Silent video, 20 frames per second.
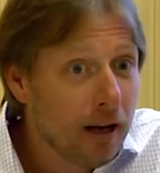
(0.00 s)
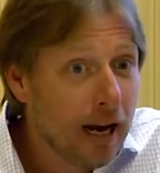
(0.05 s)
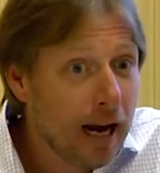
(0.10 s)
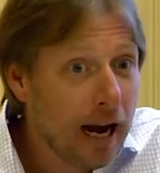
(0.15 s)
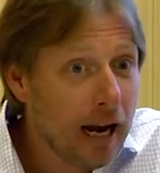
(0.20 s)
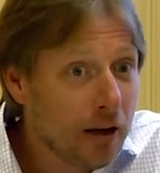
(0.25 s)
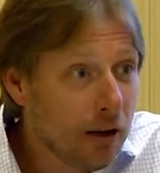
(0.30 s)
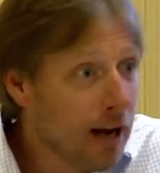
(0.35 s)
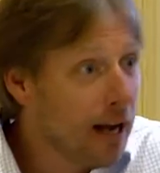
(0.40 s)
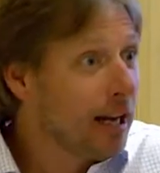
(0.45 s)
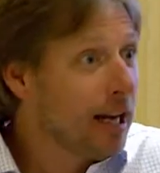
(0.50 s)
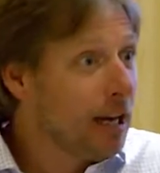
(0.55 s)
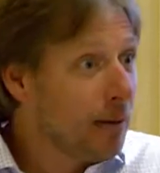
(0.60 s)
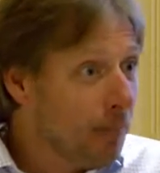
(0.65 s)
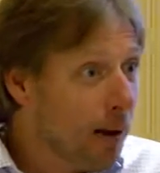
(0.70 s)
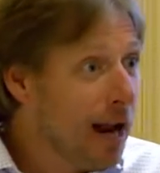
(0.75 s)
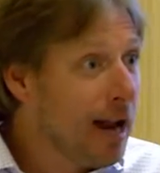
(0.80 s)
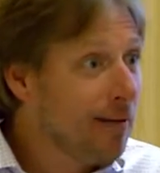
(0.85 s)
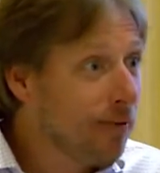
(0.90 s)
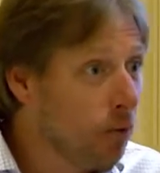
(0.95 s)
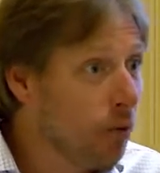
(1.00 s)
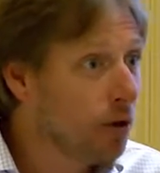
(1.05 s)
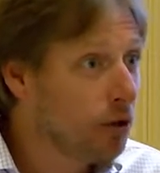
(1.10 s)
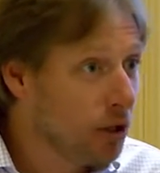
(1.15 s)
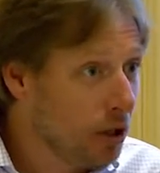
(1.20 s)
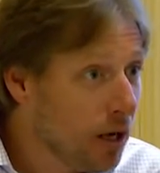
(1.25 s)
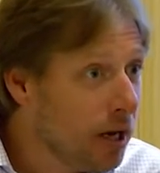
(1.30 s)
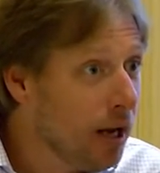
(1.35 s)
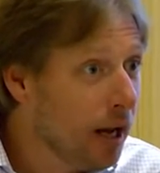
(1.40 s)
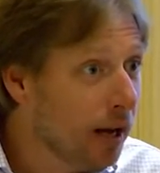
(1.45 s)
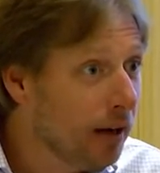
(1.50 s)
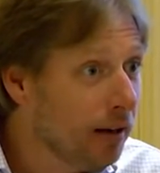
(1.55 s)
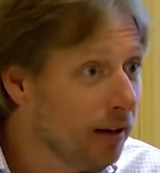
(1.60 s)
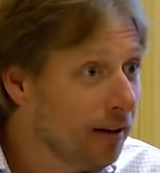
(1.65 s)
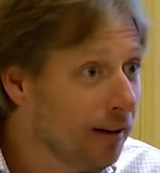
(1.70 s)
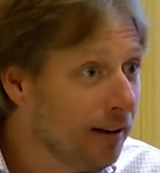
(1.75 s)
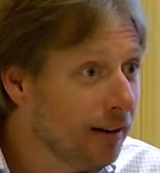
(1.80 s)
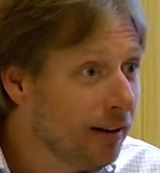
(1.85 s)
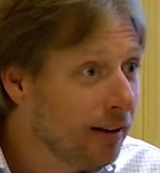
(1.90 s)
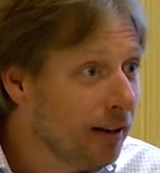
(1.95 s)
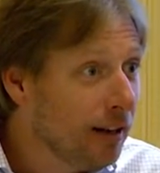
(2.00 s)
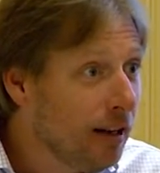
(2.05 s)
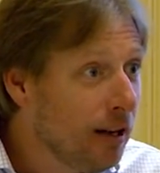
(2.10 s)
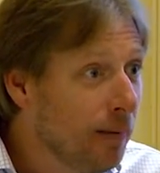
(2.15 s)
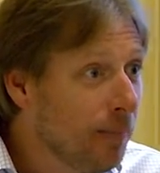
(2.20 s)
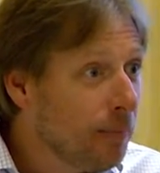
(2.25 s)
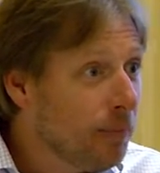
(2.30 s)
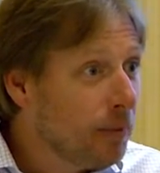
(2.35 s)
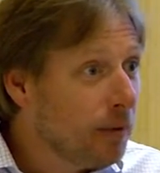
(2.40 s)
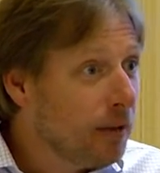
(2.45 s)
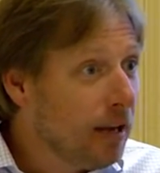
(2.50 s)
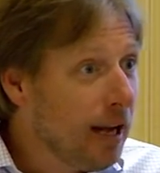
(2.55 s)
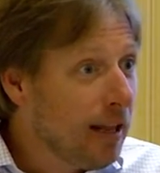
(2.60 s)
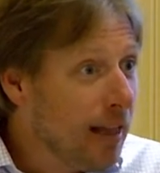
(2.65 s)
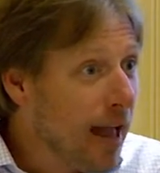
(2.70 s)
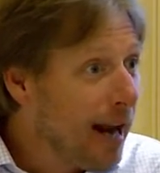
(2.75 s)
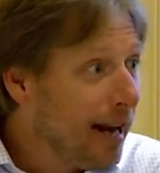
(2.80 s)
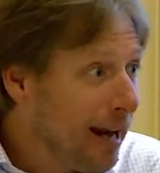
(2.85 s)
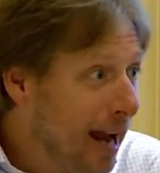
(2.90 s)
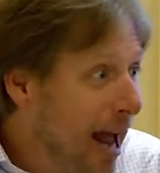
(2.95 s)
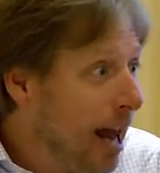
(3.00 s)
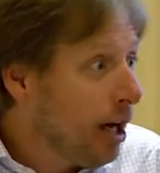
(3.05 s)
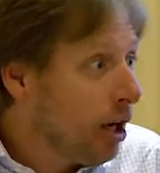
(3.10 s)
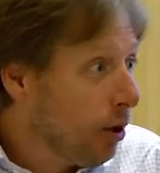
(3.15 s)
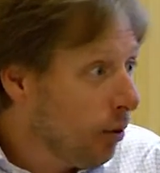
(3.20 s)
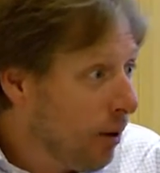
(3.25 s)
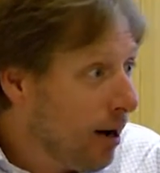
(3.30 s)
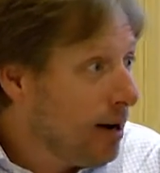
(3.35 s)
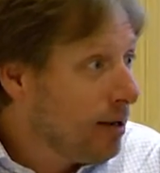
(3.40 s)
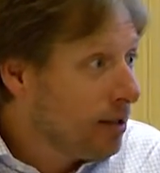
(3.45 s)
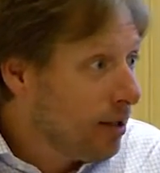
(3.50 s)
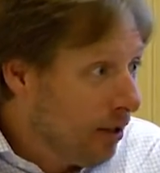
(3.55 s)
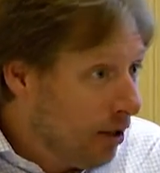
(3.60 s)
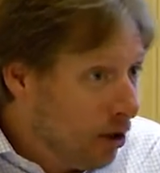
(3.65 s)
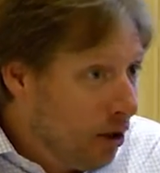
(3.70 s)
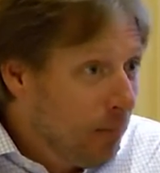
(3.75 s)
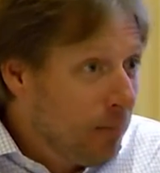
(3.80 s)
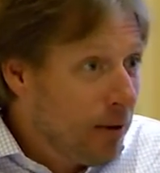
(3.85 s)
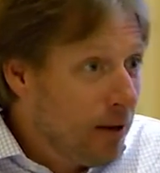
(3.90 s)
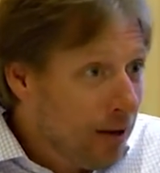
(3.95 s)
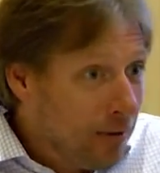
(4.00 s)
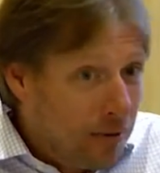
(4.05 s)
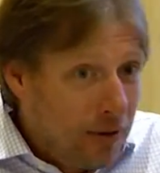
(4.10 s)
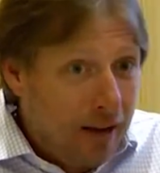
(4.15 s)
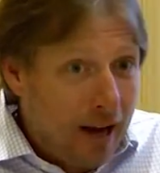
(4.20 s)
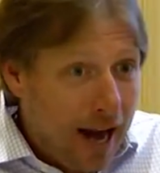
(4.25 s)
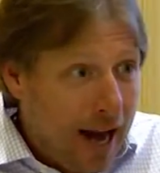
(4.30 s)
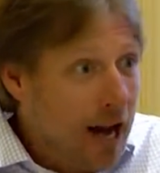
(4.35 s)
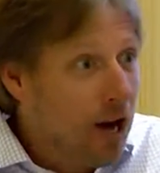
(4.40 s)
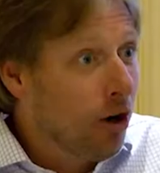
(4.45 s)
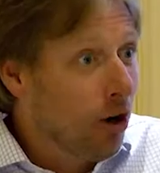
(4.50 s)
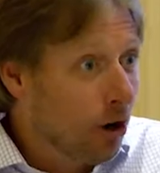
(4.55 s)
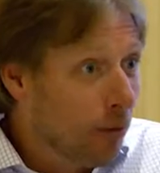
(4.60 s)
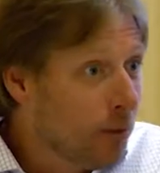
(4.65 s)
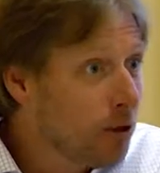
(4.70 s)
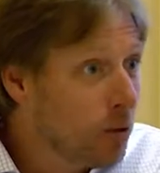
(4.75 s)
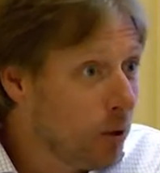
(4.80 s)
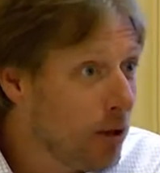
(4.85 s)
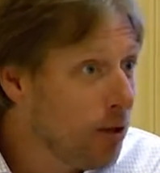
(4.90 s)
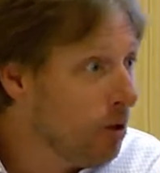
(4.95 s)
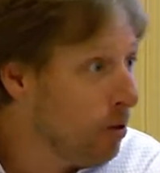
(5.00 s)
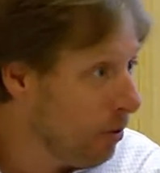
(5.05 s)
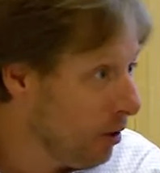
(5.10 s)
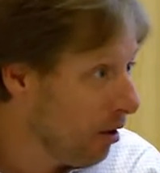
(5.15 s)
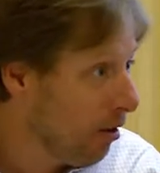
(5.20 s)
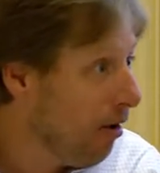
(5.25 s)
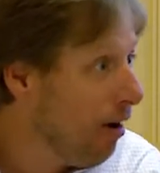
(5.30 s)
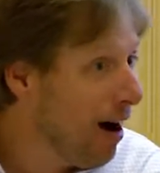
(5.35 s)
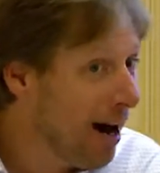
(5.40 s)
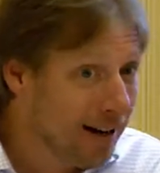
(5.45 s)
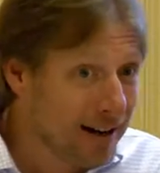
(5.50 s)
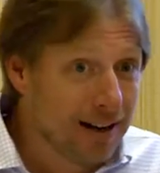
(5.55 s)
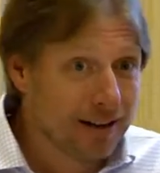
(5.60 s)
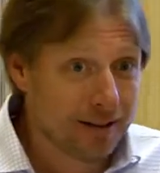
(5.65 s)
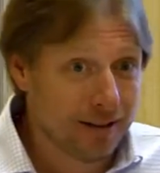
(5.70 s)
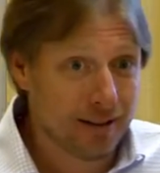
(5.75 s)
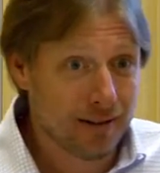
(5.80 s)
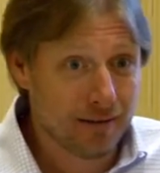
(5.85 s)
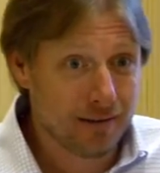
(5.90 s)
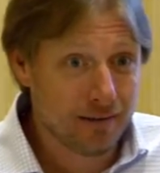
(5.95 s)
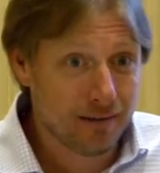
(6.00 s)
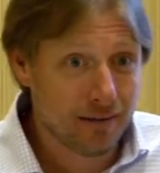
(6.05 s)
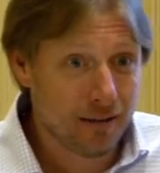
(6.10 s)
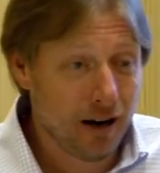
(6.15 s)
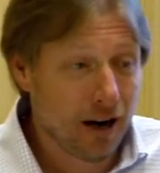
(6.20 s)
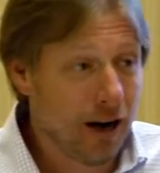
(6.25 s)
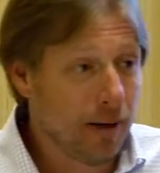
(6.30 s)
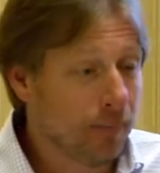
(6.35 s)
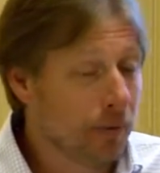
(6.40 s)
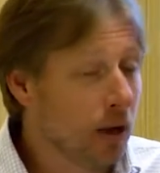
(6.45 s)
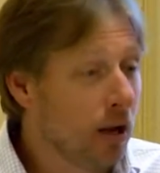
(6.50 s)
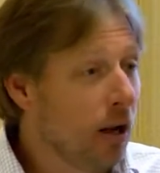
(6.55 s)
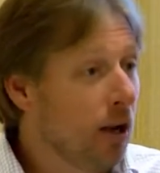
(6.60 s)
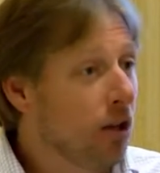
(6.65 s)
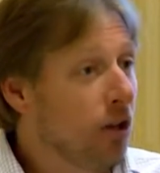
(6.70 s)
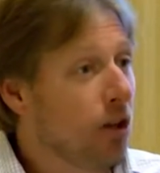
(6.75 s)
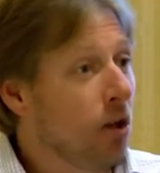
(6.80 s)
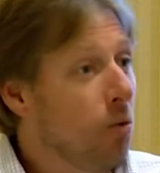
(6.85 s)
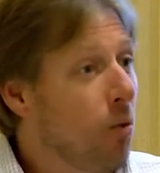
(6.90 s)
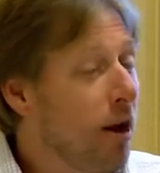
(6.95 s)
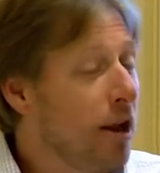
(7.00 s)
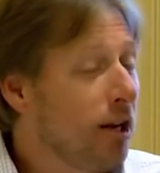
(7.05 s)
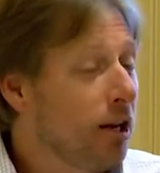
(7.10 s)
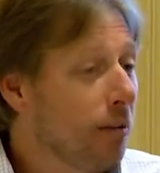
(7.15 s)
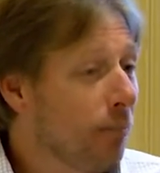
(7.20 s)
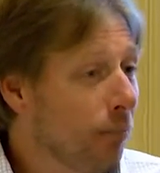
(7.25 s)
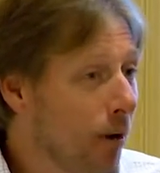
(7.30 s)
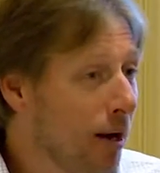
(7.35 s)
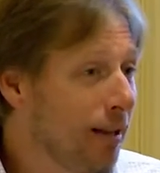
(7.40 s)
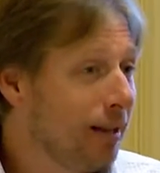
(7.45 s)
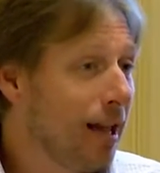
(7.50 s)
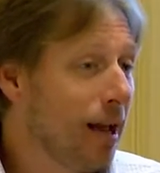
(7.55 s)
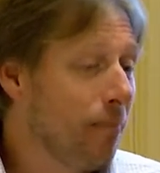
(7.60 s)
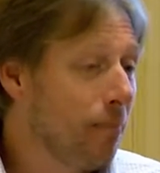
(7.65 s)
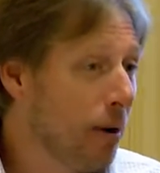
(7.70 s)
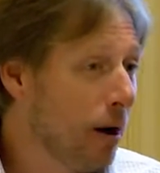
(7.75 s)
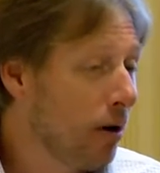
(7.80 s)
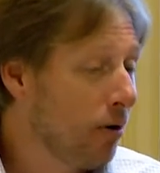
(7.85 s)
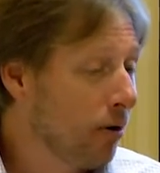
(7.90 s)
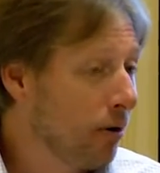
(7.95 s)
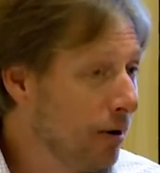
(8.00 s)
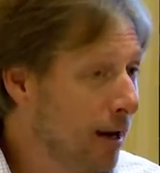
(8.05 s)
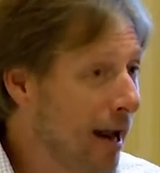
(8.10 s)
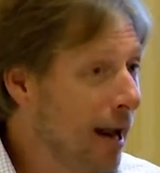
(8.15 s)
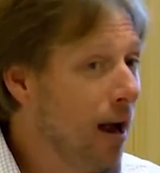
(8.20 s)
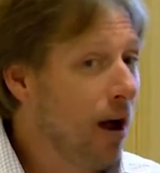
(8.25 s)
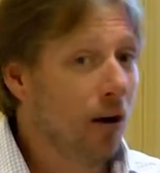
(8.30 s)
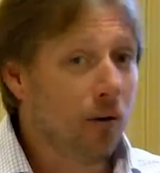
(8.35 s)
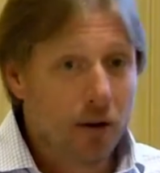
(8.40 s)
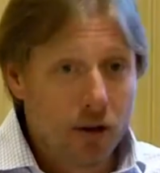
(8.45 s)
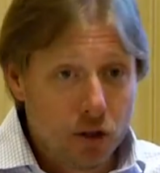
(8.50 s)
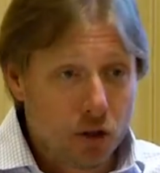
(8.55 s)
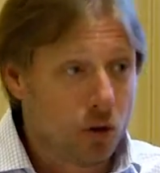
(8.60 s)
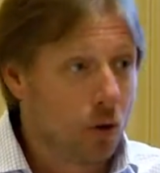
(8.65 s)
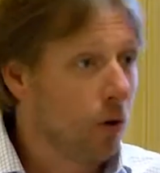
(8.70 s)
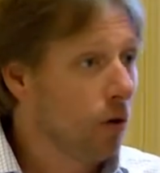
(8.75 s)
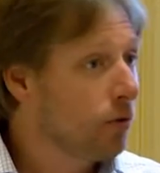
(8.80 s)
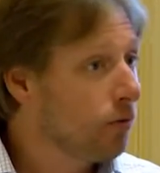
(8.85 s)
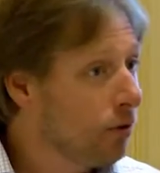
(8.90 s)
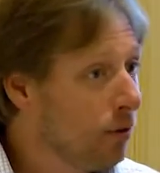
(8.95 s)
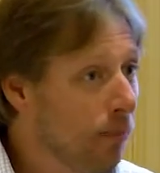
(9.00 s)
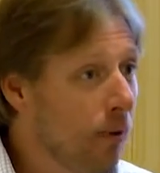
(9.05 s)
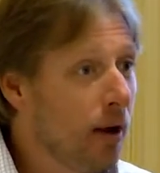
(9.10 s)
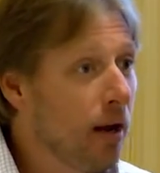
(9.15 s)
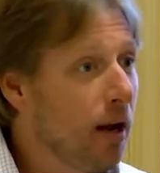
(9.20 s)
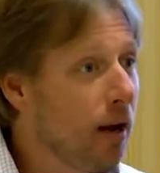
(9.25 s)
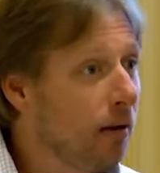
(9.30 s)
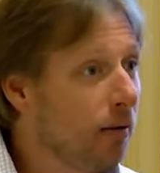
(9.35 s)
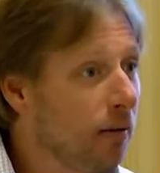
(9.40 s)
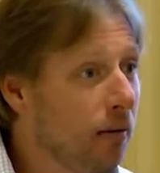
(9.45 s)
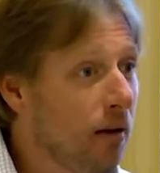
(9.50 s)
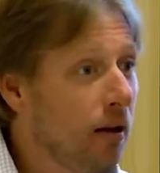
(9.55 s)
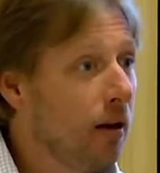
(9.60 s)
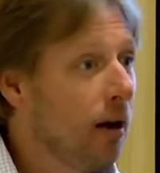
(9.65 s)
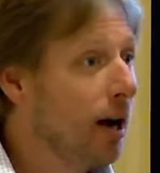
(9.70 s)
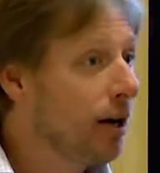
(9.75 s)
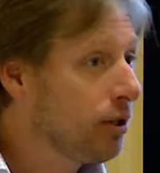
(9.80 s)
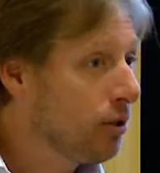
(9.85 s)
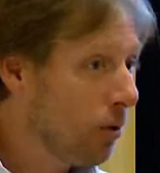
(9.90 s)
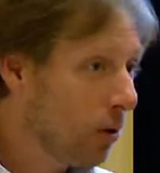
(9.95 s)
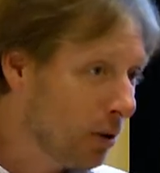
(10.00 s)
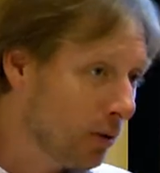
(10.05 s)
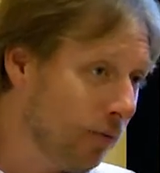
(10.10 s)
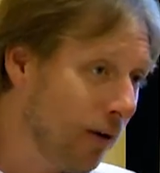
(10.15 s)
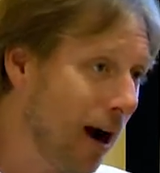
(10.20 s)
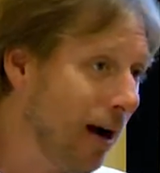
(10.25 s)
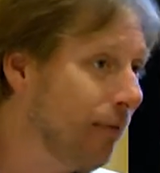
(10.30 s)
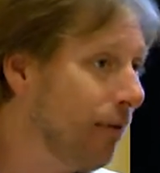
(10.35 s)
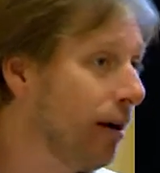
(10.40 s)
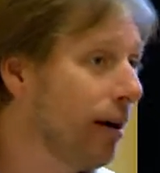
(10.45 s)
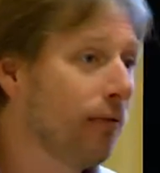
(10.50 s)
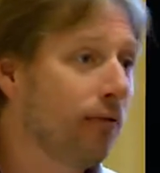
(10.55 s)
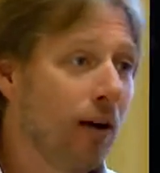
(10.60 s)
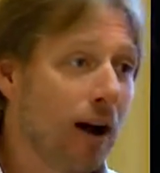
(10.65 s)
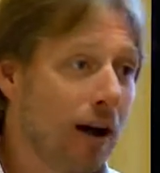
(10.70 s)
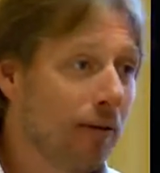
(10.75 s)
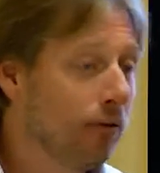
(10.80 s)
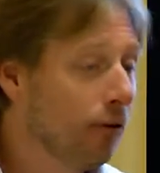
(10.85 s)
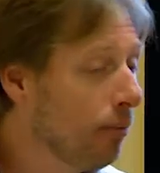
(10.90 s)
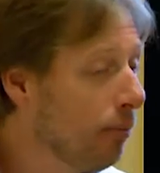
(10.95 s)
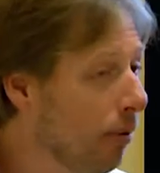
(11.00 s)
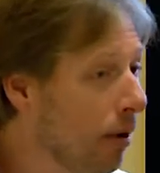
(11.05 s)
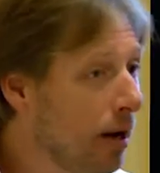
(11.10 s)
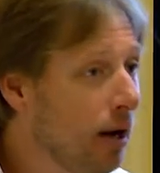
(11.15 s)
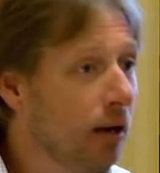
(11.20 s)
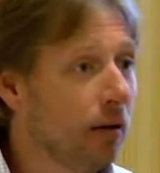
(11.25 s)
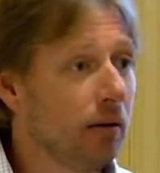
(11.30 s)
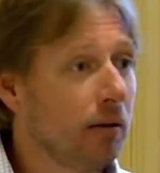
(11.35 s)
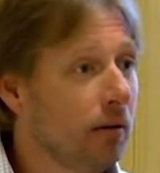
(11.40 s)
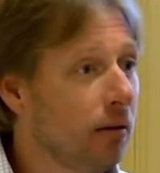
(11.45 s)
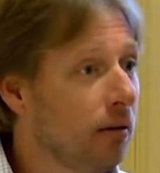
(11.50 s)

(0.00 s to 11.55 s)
and you're not getting paid for what you did. And that kind of creates a little bit of an error between you and the client, doesn't it, right? The way you can break that barrier down is charge for the plan. I charge $5.95 for a plan,